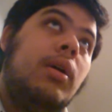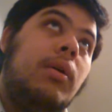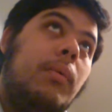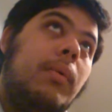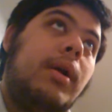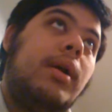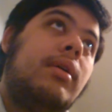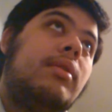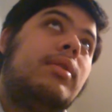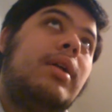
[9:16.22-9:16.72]

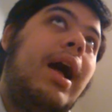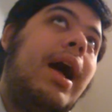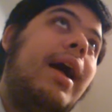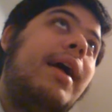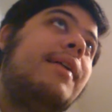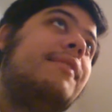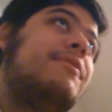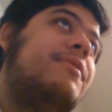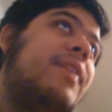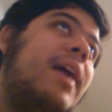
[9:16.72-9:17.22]
where
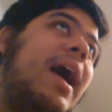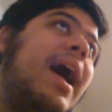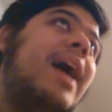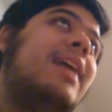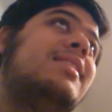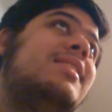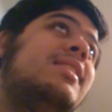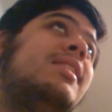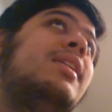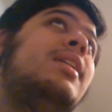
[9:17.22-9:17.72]
I've
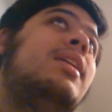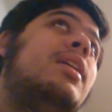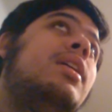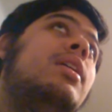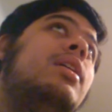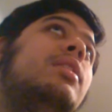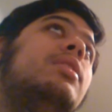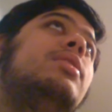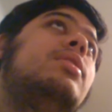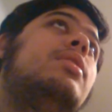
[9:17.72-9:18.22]
had
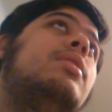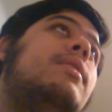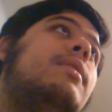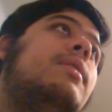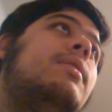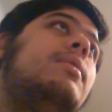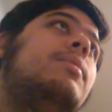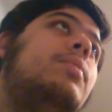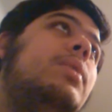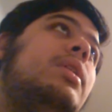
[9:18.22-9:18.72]

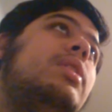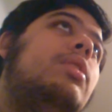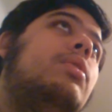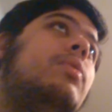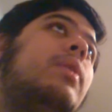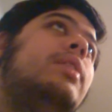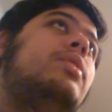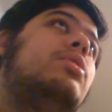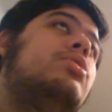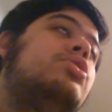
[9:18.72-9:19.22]
the
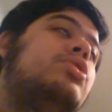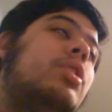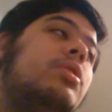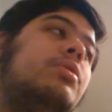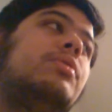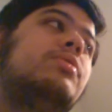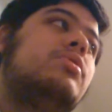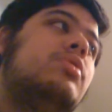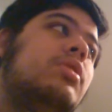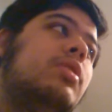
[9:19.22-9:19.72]
window and the
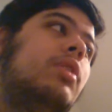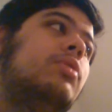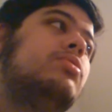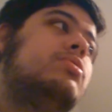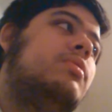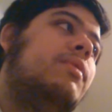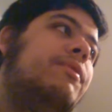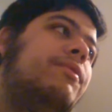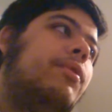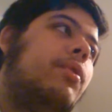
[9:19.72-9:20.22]
shutters
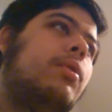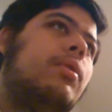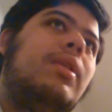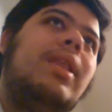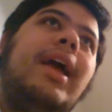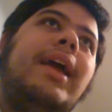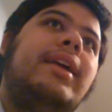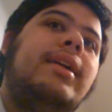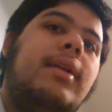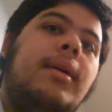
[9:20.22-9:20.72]
closed for
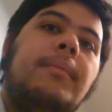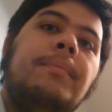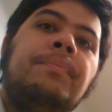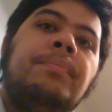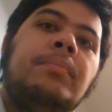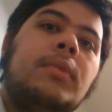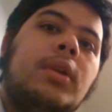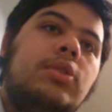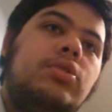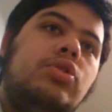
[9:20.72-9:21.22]
like
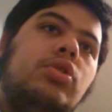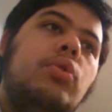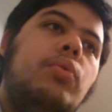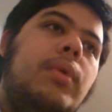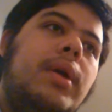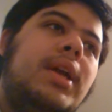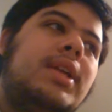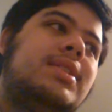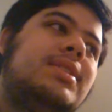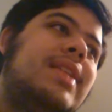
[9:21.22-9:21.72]
two
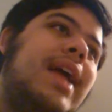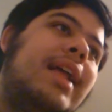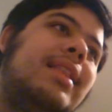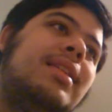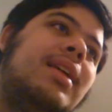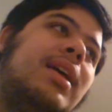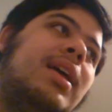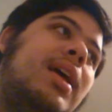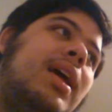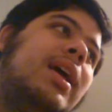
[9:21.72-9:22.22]
weeks
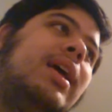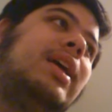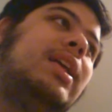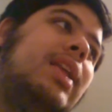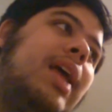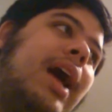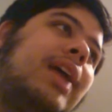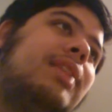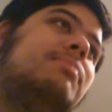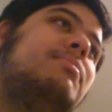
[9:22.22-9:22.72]
than in,
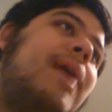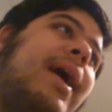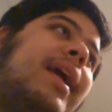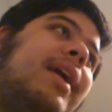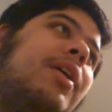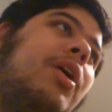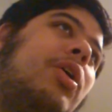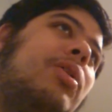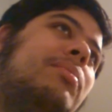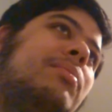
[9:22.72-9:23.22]
at
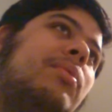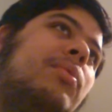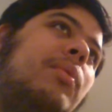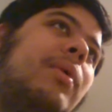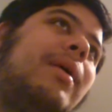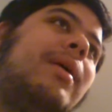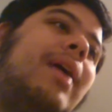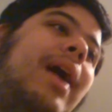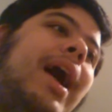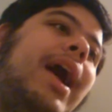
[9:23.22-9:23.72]
my home
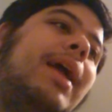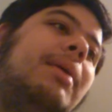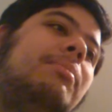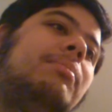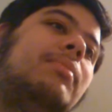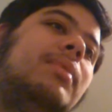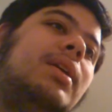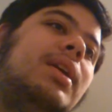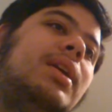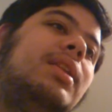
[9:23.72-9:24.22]
where
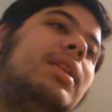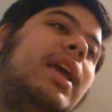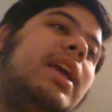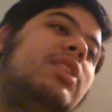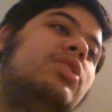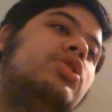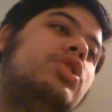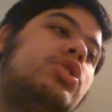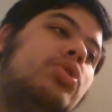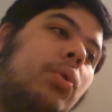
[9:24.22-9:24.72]
I'm in a
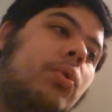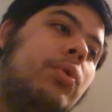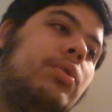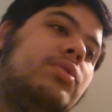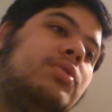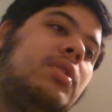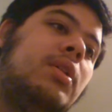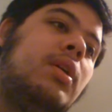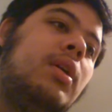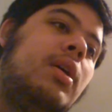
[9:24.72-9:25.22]

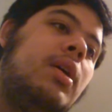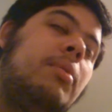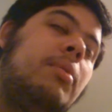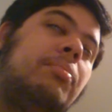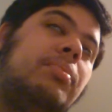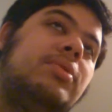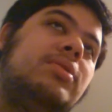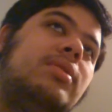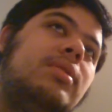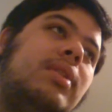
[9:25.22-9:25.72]
short,
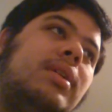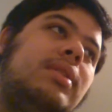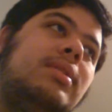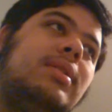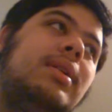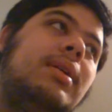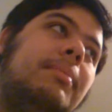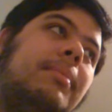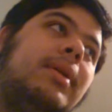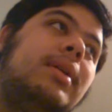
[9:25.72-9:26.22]

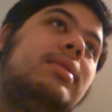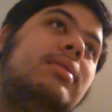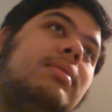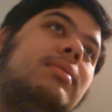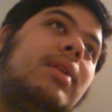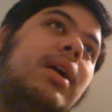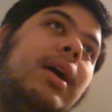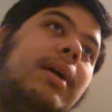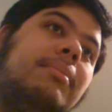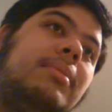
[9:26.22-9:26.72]

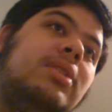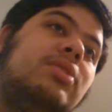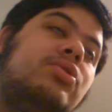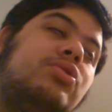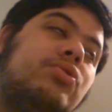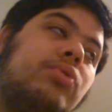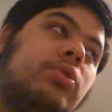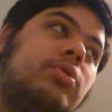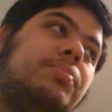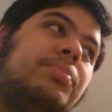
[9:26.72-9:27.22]
I'm in
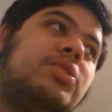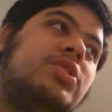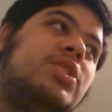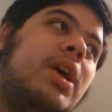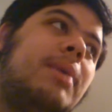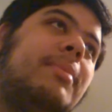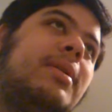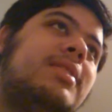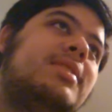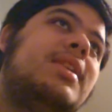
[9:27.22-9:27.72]
short
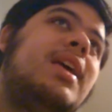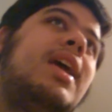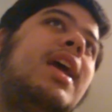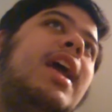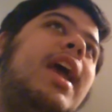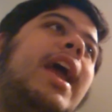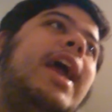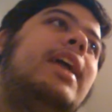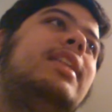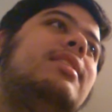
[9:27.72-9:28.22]
pajamas
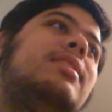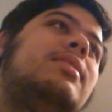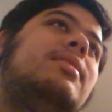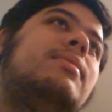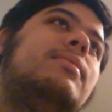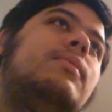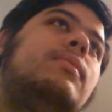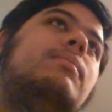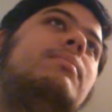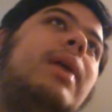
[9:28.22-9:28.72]
and
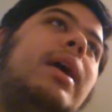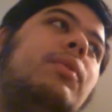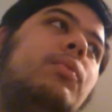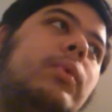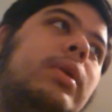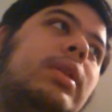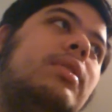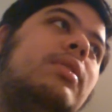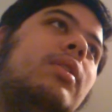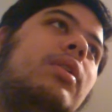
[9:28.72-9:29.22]
my
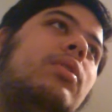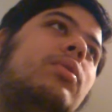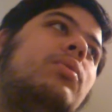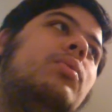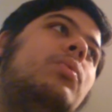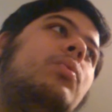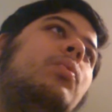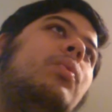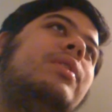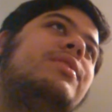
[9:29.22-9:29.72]

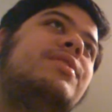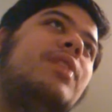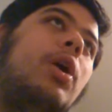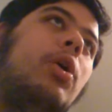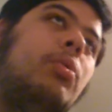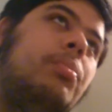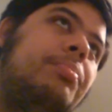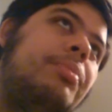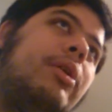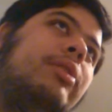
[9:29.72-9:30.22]
window was
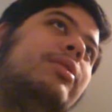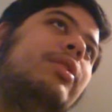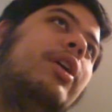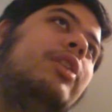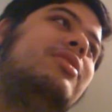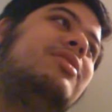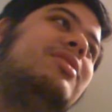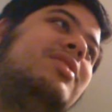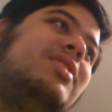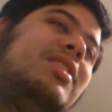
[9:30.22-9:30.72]
open
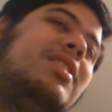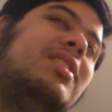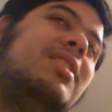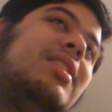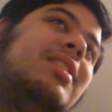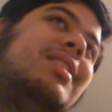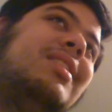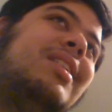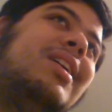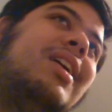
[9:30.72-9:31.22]

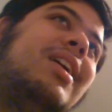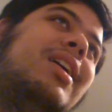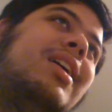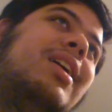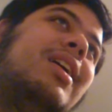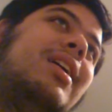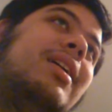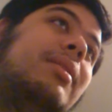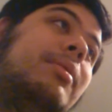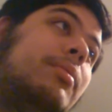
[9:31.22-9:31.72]
until
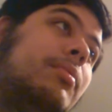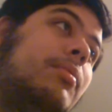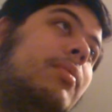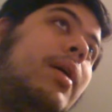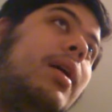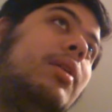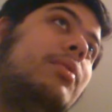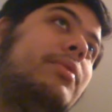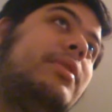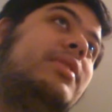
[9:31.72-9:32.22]
uh,
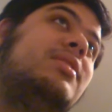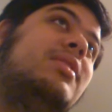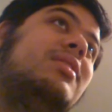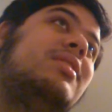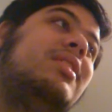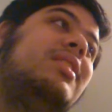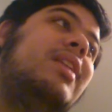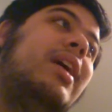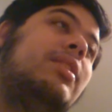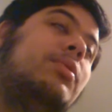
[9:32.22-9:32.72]
well
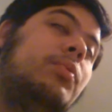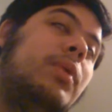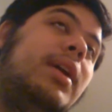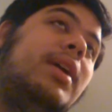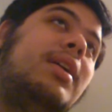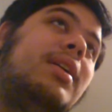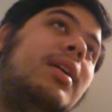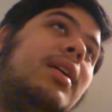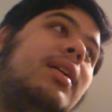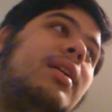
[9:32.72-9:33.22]
recently that
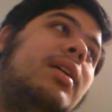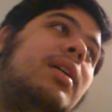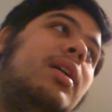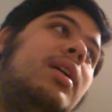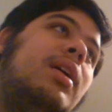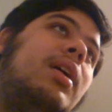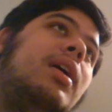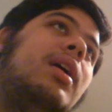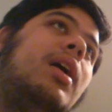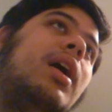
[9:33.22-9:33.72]
week.
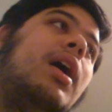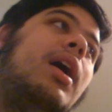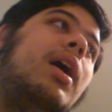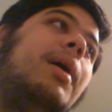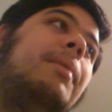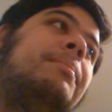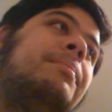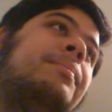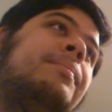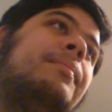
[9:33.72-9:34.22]

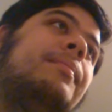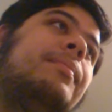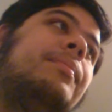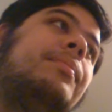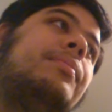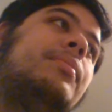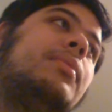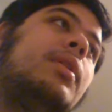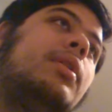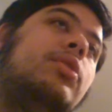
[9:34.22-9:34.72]
Um,
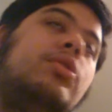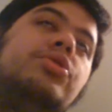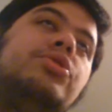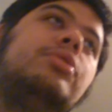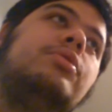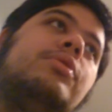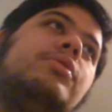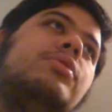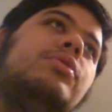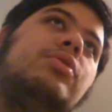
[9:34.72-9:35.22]
the
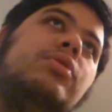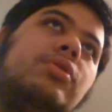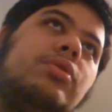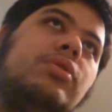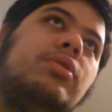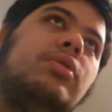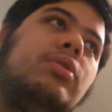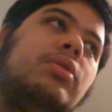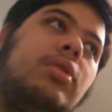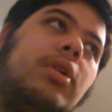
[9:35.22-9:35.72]
shutters
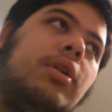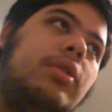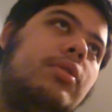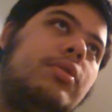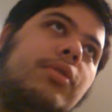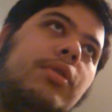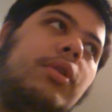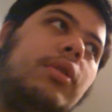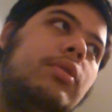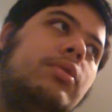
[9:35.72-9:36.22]

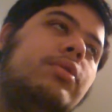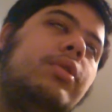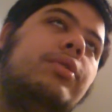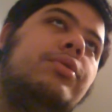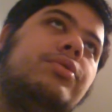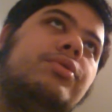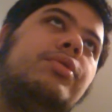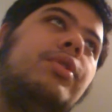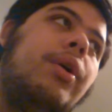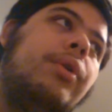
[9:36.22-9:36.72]
are, are,
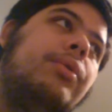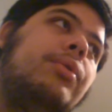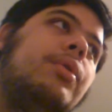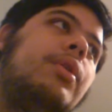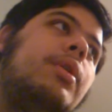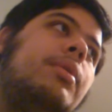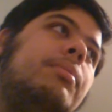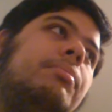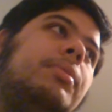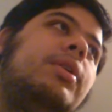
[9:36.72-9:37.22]
closed though
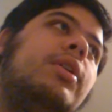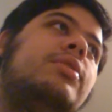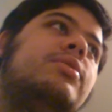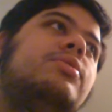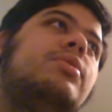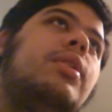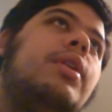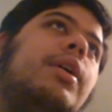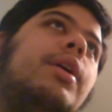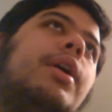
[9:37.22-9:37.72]

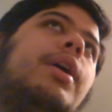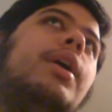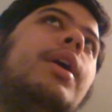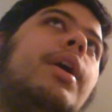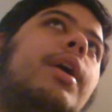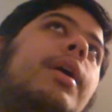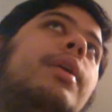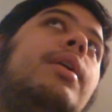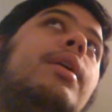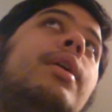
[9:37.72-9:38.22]
because
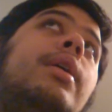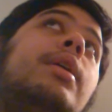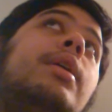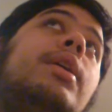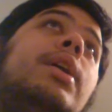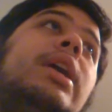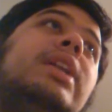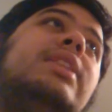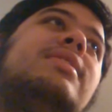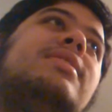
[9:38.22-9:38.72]
uh,
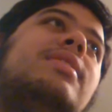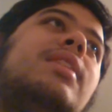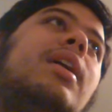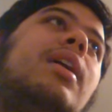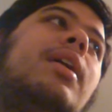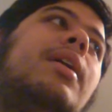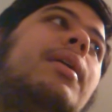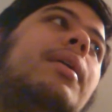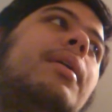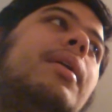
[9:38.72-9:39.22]
it's
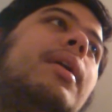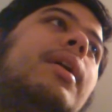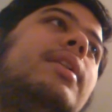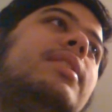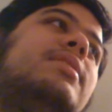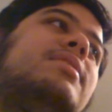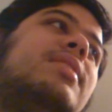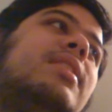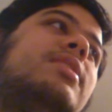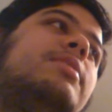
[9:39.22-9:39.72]
uh,
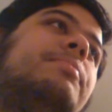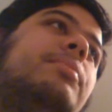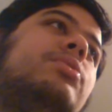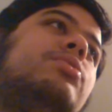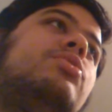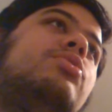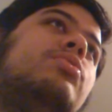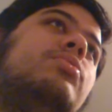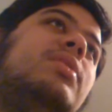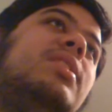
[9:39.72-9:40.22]
it's
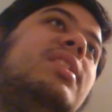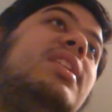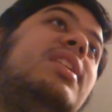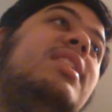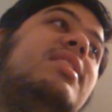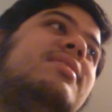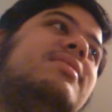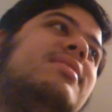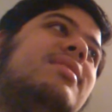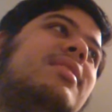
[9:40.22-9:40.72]
exposed to the
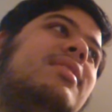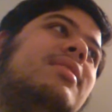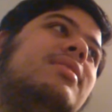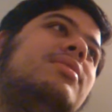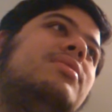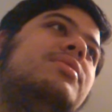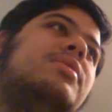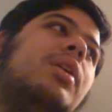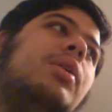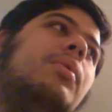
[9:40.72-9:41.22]
east.
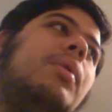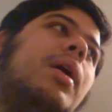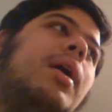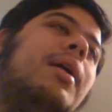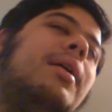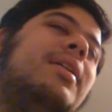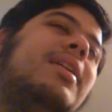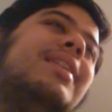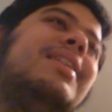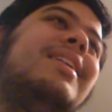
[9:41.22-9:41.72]
So
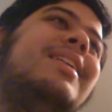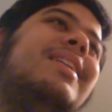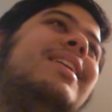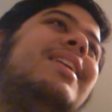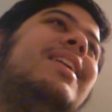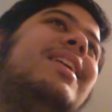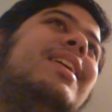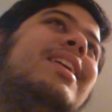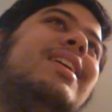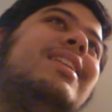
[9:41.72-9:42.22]
uh,
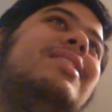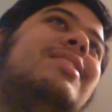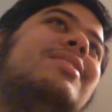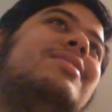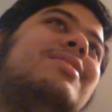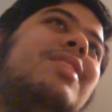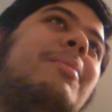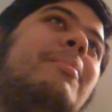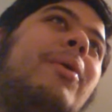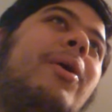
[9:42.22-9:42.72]
in the
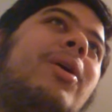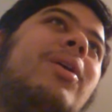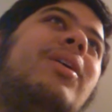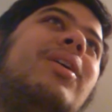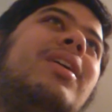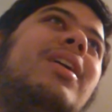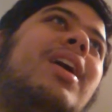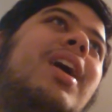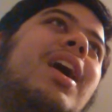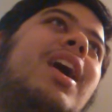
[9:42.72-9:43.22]
summer
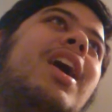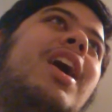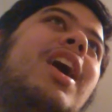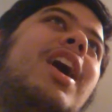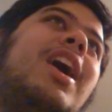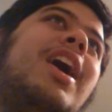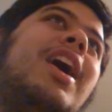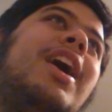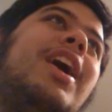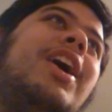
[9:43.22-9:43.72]

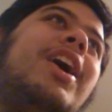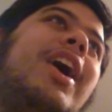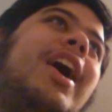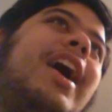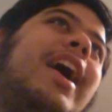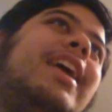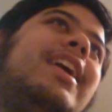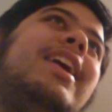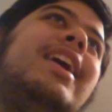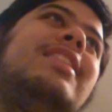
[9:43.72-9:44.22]
uh,
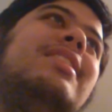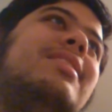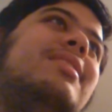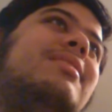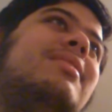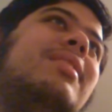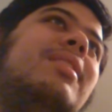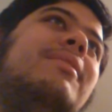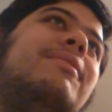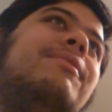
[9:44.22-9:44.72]
I get
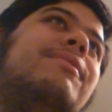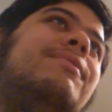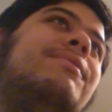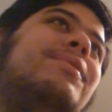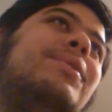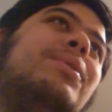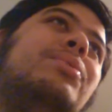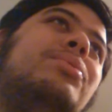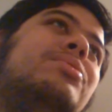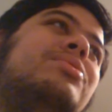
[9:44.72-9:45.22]
the
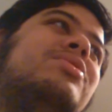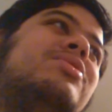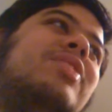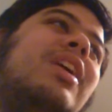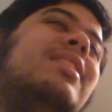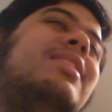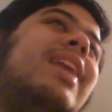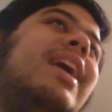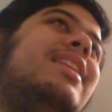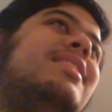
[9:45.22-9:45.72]
full
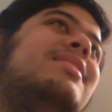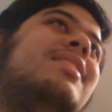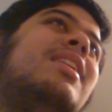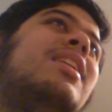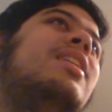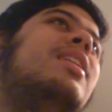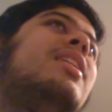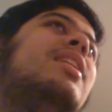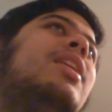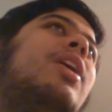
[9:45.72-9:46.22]
sunlight
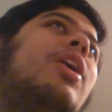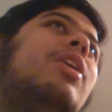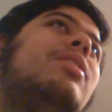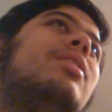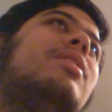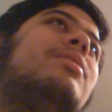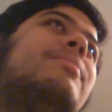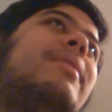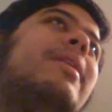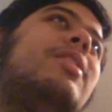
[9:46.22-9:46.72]

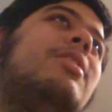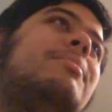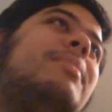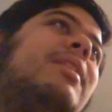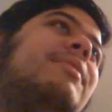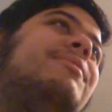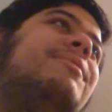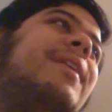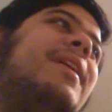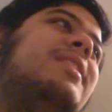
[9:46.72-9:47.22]
uh, right on
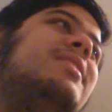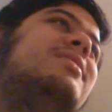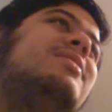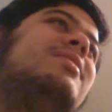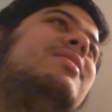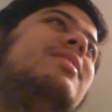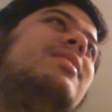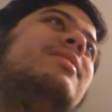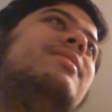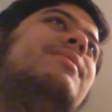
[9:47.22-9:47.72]
my
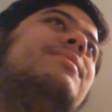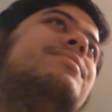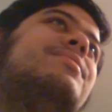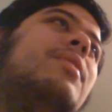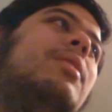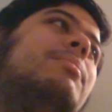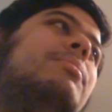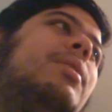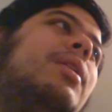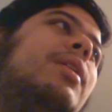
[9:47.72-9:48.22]
face
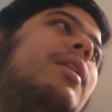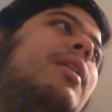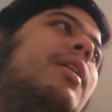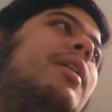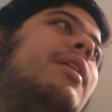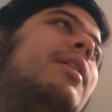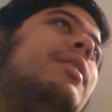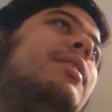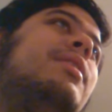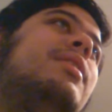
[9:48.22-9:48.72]
from
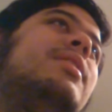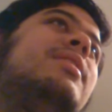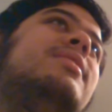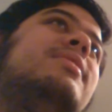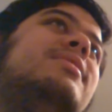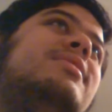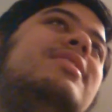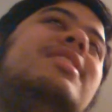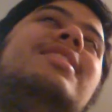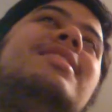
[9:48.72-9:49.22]
uh,
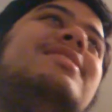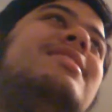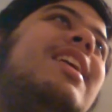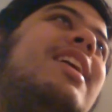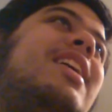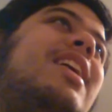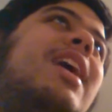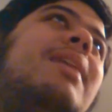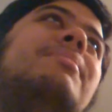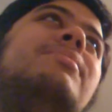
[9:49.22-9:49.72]
6
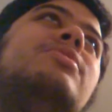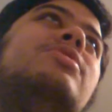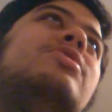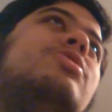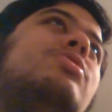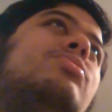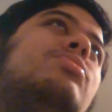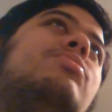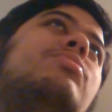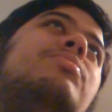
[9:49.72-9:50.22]
a.m.
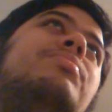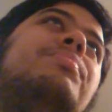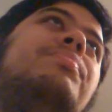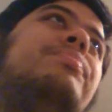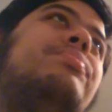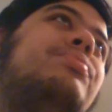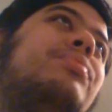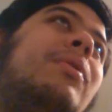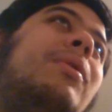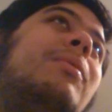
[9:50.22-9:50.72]
to
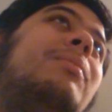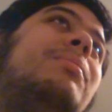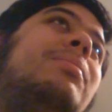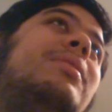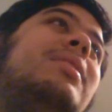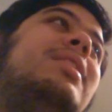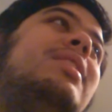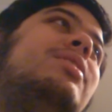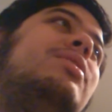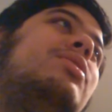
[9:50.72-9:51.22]

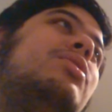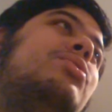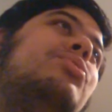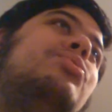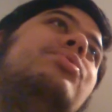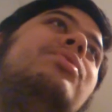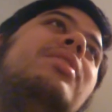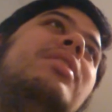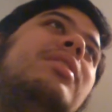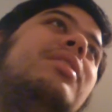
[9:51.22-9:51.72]
probably
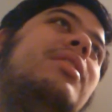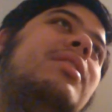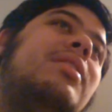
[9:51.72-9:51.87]
noon,